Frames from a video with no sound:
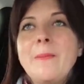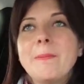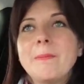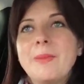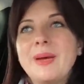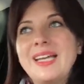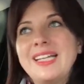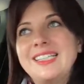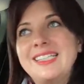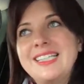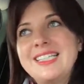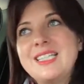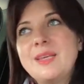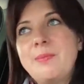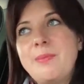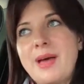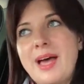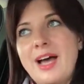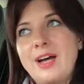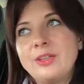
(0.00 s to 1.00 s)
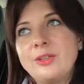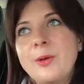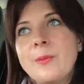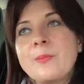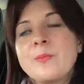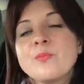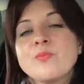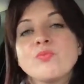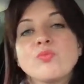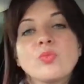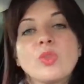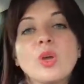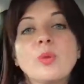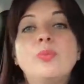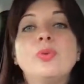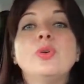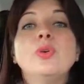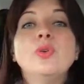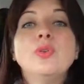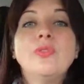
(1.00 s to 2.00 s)
But it is about
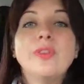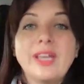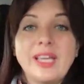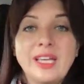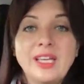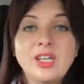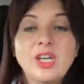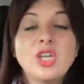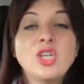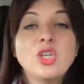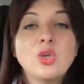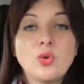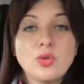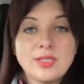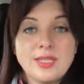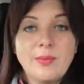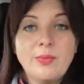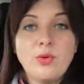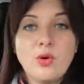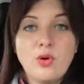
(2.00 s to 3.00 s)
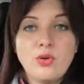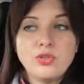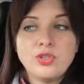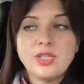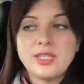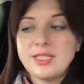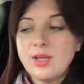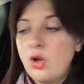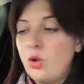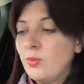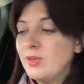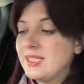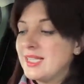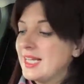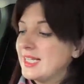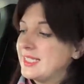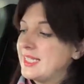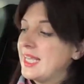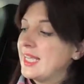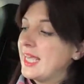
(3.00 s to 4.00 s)
proving your subconscious, almost like
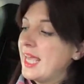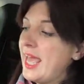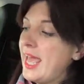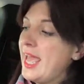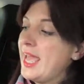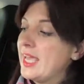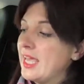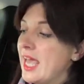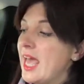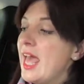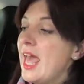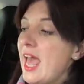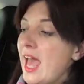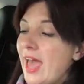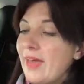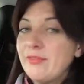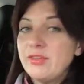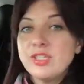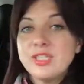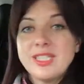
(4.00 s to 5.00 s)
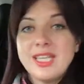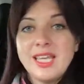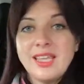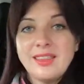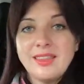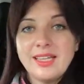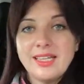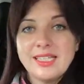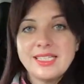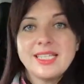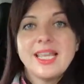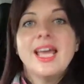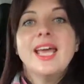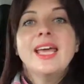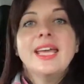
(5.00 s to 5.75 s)
saying, hey, have you seen this?